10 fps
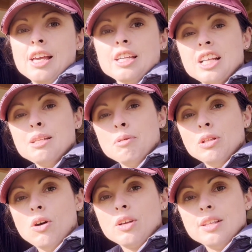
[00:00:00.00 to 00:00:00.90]
kicked him
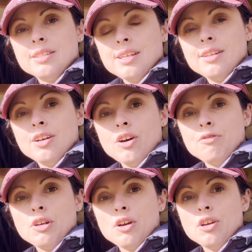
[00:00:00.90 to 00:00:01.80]
along and said, off
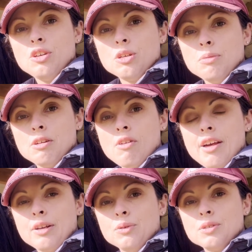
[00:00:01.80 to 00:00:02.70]
you go, you can be a
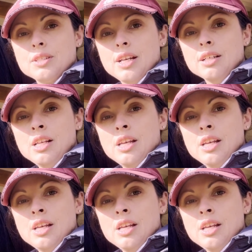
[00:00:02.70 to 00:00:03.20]
riding horse now.